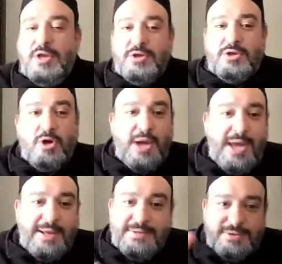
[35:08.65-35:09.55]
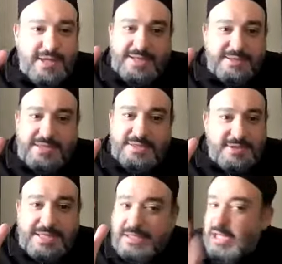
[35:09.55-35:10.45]
you know, and and he
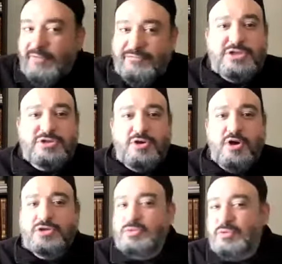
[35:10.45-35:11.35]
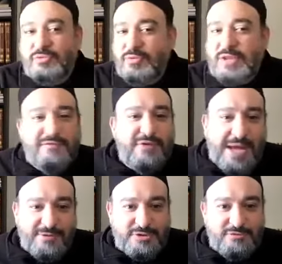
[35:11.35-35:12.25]
he loved these cars with with every
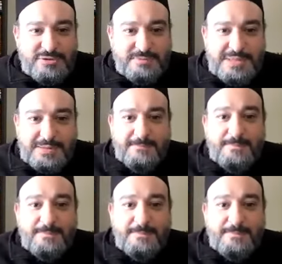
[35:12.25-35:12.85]
ounce of his being.